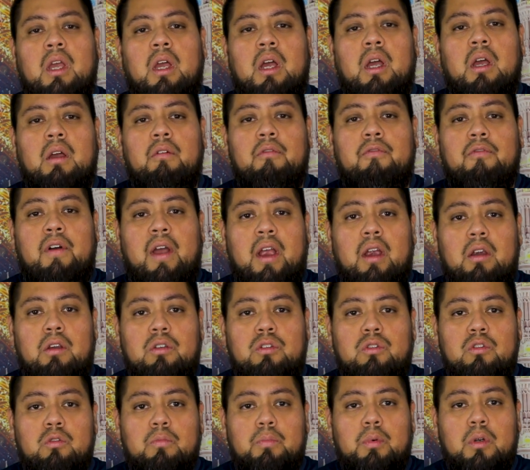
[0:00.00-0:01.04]
uh,
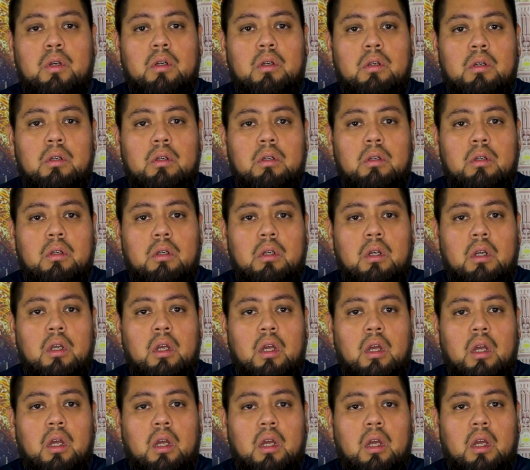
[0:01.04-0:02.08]
Fire Trooper
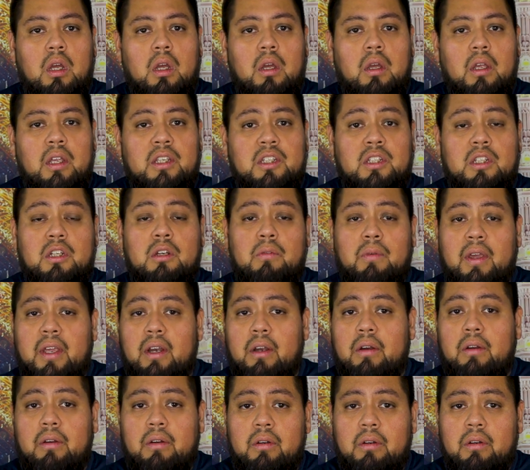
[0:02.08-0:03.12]
uh,
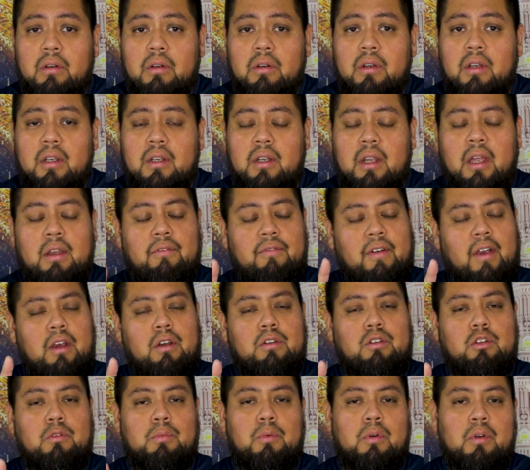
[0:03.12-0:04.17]
Incinerator, not
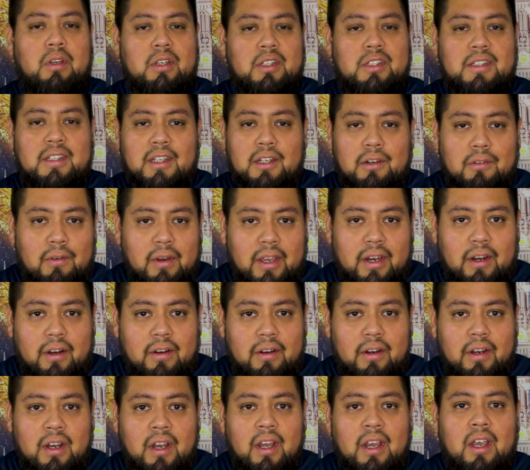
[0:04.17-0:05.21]
Fire Trooper,
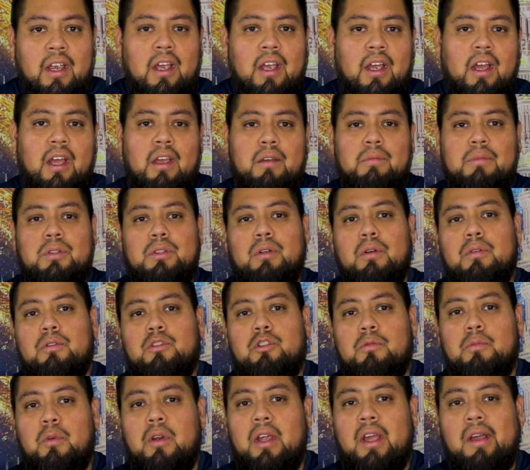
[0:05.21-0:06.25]
Incinerator um,
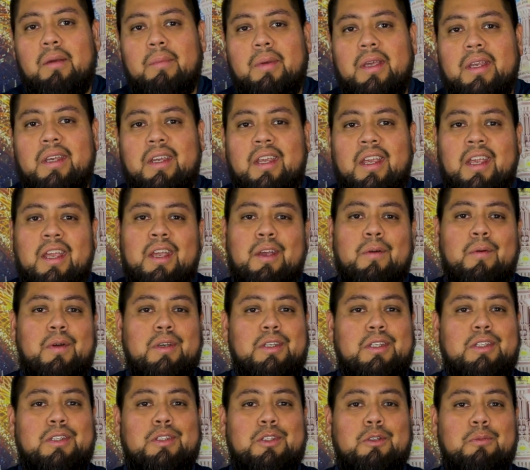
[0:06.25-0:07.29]
Stormtrooper helmet,
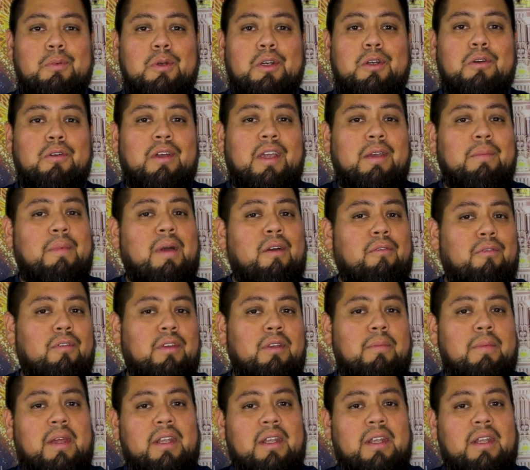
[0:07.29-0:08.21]
which is super cool. Came out for the